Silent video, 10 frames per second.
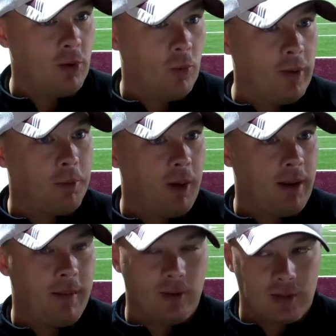You know, when we
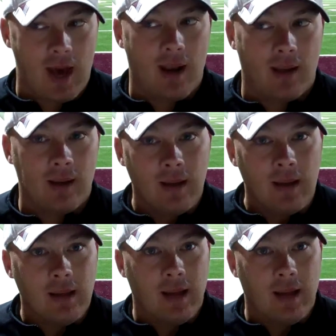played him, he was kind of